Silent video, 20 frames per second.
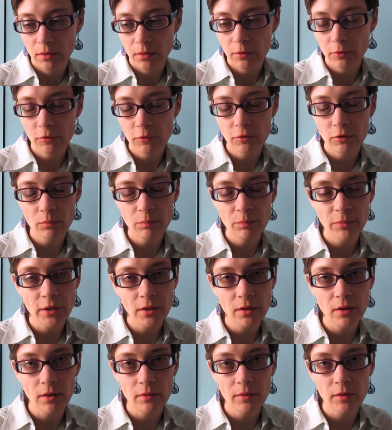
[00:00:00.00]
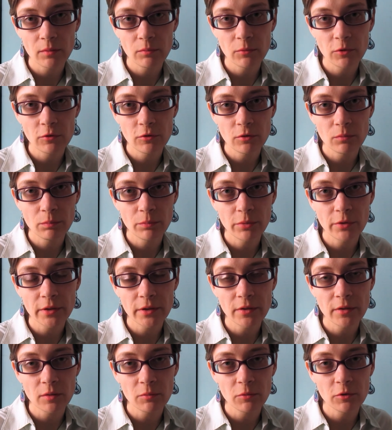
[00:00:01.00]
You shouldn't pick on them, you shouldn't
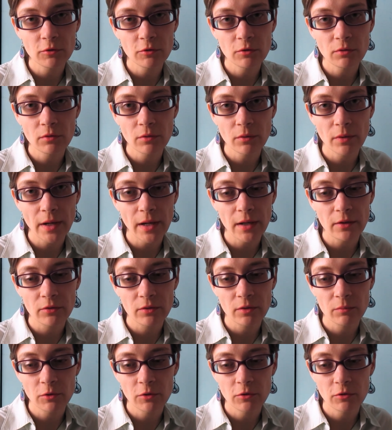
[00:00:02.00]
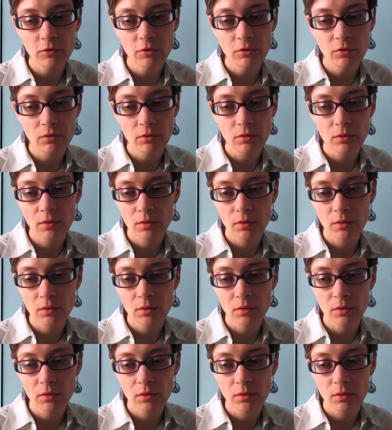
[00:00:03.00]
bully them, you shouldn't harass them, you should just